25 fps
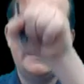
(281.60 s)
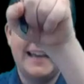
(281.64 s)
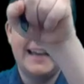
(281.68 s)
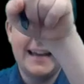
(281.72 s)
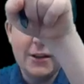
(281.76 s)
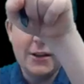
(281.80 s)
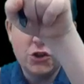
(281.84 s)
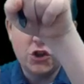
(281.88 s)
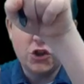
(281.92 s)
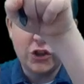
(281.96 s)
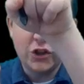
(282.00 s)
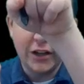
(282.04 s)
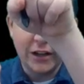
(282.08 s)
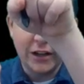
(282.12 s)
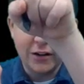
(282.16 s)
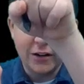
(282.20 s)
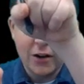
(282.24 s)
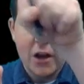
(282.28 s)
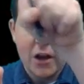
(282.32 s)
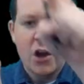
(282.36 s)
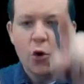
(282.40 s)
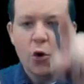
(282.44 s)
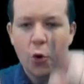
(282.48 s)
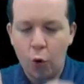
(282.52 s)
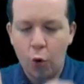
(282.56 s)
tension
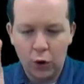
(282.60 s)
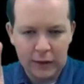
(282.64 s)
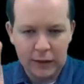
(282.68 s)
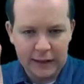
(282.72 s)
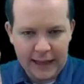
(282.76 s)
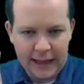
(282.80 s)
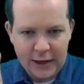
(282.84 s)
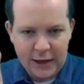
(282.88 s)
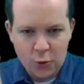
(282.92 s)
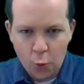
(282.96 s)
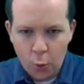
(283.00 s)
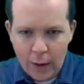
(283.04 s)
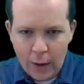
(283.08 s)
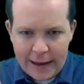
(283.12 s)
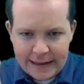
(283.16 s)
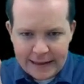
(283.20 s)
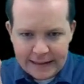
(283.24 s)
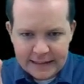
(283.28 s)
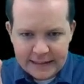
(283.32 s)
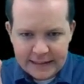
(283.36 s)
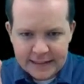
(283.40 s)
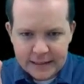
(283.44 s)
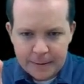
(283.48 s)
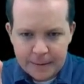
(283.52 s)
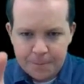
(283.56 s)
or like
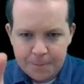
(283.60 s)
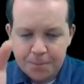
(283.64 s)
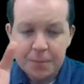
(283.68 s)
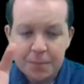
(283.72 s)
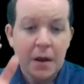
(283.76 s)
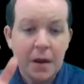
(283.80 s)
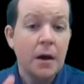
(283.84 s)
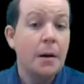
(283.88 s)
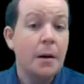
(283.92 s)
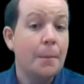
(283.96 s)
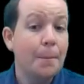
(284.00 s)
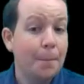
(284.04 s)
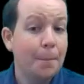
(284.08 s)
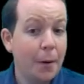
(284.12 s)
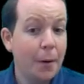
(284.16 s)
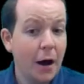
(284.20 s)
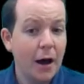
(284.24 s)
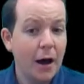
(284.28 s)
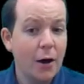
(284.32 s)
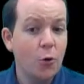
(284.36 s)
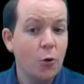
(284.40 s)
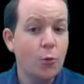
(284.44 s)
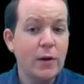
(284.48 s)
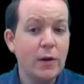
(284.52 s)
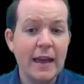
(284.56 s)
weight.
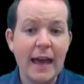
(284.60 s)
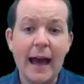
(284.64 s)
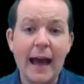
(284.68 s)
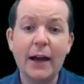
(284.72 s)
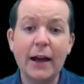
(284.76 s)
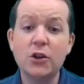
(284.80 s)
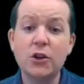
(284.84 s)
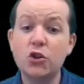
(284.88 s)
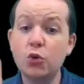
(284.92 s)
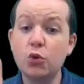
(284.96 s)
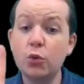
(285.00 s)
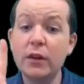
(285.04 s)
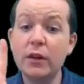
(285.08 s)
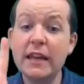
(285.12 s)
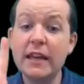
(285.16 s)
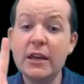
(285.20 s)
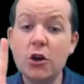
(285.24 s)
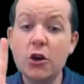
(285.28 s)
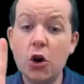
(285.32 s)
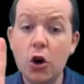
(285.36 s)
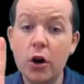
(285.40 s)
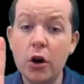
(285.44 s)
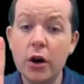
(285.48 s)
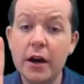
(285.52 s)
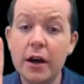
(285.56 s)
But we actually
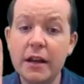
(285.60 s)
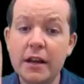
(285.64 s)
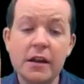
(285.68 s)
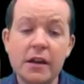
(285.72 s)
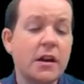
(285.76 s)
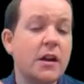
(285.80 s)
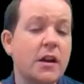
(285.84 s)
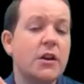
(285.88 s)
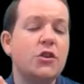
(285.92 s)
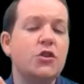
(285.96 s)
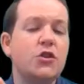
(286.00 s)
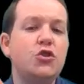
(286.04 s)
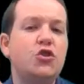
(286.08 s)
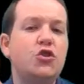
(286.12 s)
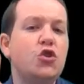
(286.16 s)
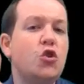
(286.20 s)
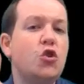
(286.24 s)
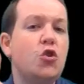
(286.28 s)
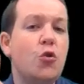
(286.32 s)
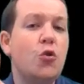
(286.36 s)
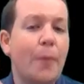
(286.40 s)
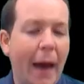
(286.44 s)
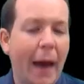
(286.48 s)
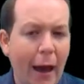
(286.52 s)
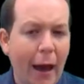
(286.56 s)
could
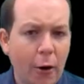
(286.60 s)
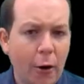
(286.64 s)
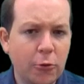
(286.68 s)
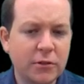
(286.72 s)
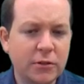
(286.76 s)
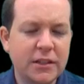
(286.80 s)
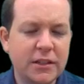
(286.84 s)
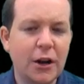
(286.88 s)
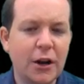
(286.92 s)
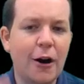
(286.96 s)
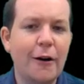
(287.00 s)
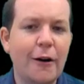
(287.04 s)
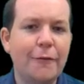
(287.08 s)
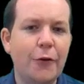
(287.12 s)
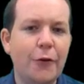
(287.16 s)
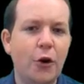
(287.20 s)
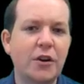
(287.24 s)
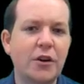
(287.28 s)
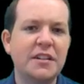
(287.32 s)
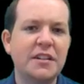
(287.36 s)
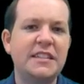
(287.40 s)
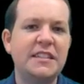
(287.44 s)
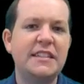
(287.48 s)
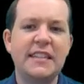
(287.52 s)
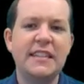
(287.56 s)
zoom out of
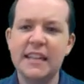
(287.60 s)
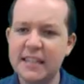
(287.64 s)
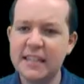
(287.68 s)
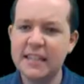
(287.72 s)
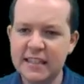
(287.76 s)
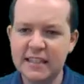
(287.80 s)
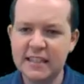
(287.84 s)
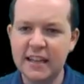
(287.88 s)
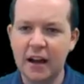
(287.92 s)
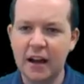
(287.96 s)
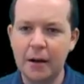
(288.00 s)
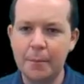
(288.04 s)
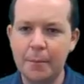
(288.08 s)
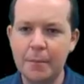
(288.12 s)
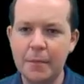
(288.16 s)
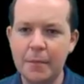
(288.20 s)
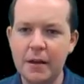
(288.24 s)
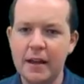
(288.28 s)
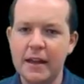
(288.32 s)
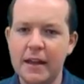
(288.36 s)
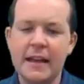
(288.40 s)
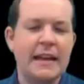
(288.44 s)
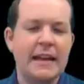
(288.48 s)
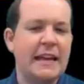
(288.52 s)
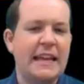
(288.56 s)
our system.
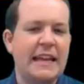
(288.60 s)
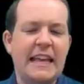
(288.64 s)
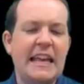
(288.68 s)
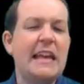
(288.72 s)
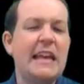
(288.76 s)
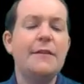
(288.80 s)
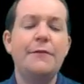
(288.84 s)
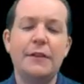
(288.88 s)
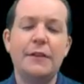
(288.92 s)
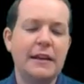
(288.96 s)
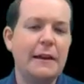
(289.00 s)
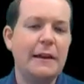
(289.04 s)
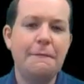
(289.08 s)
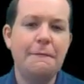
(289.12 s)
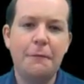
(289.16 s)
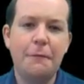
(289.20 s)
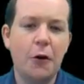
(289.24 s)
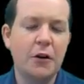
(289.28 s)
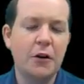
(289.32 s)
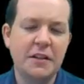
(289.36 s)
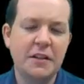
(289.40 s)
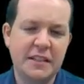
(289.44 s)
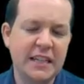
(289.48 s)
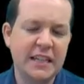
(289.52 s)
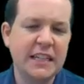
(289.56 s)
Even if
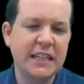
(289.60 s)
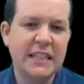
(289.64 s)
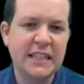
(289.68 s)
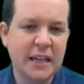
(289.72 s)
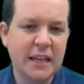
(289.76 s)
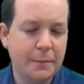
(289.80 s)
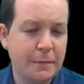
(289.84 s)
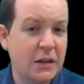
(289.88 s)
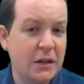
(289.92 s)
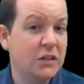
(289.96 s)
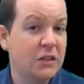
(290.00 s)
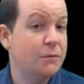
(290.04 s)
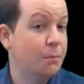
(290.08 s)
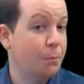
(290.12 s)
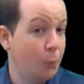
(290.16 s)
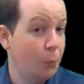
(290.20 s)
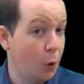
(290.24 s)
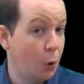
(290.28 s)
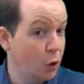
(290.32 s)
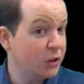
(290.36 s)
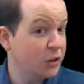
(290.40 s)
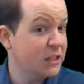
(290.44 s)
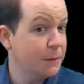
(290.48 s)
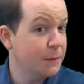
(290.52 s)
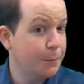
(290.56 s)
our system is
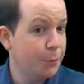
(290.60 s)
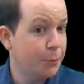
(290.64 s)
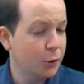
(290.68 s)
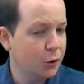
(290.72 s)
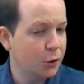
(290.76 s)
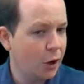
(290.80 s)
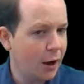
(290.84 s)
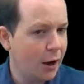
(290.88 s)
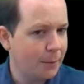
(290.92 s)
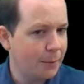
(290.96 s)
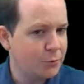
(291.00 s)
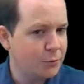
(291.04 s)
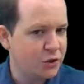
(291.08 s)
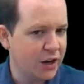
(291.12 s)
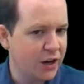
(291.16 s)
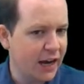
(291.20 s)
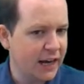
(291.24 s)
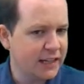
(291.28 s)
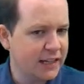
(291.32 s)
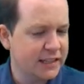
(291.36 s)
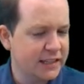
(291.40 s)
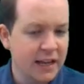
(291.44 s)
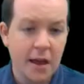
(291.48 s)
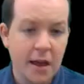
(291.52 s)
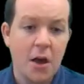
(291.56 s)
multiple
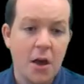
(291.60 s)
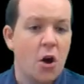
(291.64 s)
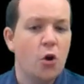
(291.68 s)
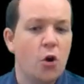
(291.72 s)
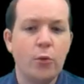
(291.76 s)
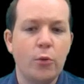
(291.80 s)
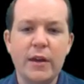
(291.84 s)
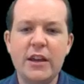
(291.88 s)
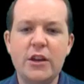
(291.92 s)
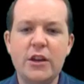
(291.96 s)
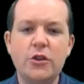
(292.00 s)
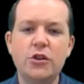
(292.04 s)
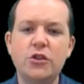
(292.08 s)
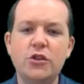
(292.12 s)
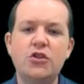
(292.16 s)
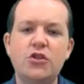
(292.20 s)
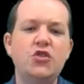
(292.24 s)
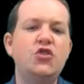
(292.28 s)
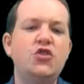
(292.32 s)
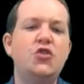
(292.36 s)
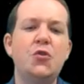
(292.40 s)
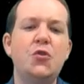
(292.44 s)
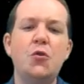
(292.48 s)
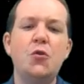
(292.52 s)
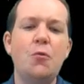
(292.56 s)
objects, we could
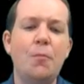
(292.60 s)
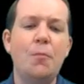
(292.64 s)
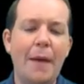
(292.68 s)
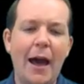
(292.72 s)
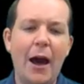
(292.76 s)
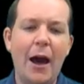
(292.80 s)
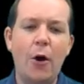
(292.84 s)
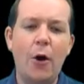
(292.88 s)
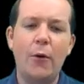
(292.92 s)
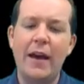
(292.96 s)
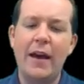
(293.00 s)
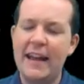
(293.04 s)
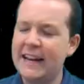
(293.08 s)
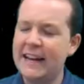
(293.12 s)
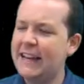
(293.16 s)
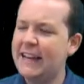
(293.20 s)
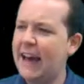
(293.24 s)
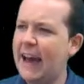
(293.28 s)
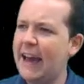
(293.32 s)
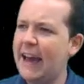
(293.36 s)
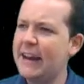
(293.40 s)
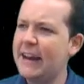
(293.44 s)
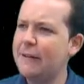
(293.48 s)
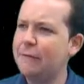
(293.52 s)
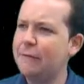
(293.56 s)
zoom out and
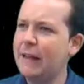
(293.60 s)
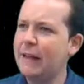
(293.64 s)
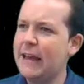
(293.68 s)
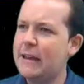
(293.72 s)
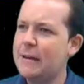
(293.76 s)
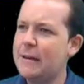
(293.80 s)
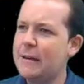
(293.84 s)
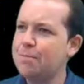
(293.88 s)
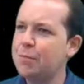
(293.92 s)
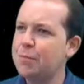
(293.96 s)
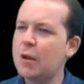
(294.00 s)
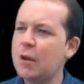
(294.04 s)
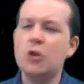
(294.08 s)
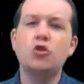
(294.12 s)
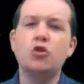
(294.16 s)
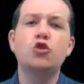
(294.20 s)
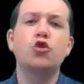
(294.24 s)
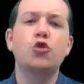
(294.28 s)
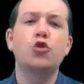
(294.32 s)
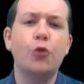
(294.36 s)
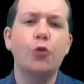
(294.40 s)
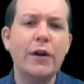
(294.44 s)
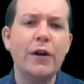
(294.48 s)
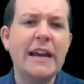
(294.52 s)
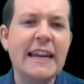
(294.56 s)
kind of like
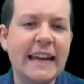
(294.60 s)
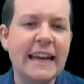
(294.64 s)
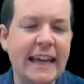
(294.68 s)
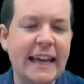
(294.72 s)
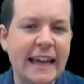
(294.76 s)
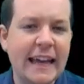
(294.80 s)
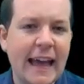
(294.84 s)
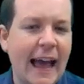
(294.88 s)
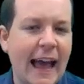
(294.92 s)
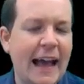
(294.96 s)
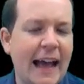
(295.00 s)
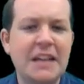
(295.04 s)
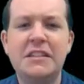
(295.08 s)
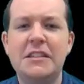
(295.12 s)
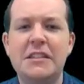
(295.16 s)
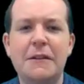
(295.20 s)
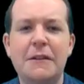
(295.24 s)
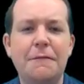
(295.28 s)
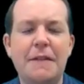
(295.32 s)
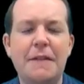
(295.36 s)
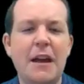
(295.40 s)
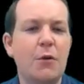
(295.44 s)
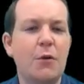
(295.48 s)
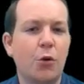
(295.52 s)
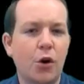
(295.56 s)
treat it as if
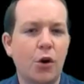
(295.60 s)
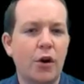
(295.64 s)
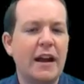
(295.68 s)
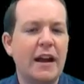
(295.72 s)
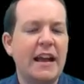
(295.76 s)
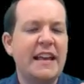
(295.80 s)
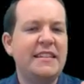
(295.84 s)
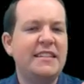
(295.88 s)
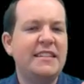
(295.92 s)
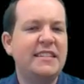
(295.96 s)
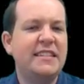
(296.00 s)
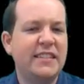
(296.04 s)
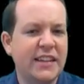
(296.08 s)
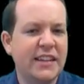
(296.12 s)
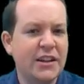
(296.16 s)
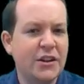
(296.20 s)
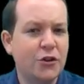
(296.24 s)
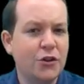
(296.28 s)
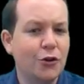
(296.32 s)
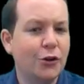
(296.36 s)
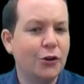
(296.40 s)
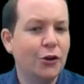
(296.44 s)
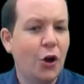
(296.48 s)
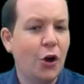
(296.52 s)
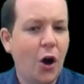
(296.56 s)
they were a
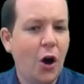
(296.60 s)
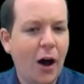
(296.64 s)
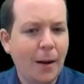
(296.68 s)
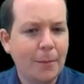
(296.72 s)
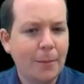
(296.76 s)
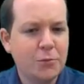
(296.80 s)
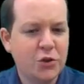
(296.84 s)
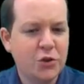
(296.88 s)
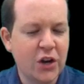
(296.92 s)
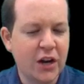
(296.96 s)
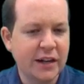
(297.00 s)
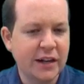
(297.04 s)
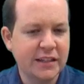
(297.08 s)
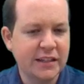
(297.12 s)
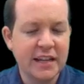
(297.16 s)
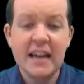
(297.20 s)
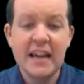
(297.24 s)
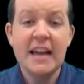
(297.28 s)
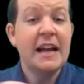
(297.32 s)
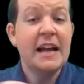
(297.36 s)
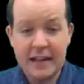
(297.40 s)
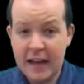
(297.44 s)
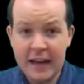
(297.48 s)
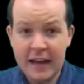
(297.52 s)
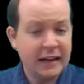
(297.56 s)
single object.
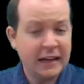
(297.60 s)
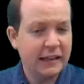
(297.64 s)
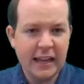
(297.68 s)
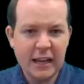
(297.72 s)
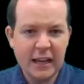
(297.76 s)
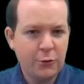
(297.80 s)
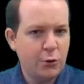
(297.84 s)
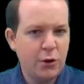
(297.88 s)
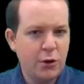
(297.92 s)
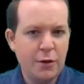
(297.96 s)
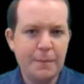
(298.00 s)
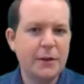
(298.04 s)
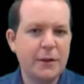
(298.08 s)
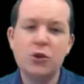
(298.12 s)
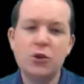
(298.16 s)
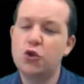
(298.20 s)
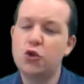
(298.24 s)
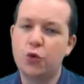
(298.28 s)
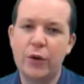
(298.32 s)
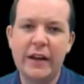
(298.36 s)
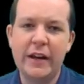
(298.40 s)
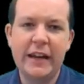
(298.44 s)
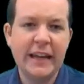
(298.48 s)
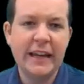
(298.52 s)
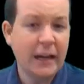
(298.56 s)
kind of like we've been
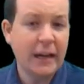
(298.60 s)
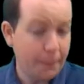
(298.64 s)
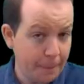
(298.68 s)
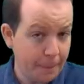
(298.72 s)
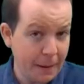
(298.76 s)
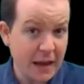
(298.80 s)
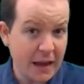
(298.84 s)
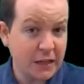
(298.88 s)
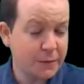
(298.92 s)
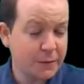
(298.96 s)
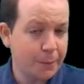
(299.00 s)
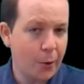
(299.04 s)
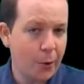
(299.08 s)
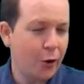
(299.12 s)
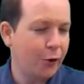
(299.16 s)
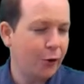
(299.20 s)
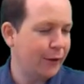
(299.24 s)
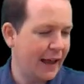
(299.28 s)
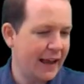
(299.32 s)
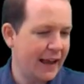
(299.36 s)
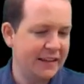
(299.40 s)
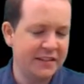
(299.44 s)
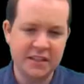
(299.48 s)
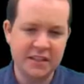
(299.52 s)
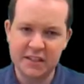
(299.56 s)
treating a baseball
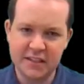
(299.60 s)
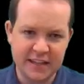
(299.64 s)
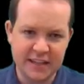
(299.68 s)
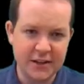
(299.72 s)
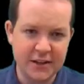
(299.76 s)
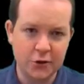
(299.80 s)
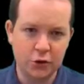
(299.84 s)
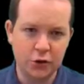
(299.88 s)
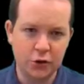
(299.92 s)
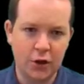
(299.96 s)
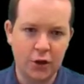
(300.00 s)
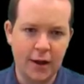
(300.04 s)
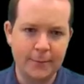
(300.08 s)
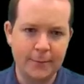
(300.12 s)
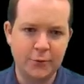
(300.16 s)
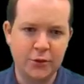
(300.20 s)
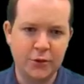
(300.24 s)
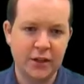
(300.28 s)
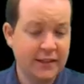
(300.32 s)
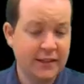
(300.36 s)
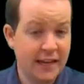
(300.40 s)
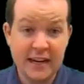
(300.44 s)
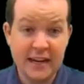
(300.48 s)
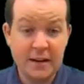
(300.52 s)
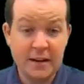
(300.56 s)
as a single
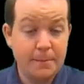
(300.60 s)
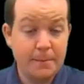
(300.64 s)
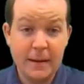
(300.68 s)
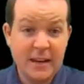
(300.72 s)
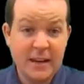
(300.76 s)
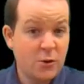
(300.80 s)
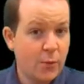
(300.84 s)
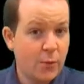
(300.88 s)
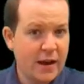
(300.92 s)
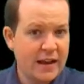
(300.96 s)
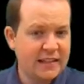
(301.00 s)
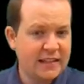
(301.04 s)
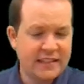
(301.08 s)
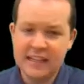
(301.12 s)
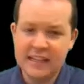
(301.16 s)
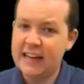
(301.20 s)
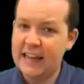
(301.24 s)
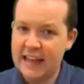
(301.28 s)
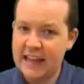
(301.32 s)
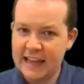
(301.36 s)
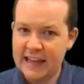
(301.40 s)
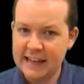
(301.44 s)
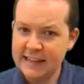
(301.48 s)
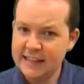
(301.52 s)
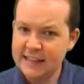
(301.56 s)
object. And in many ways it
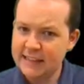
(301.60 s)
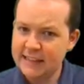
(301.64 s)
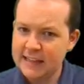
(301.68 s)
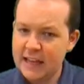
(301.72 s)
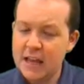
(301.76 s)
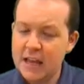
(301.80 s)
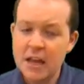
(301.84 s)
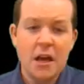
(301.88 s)
is,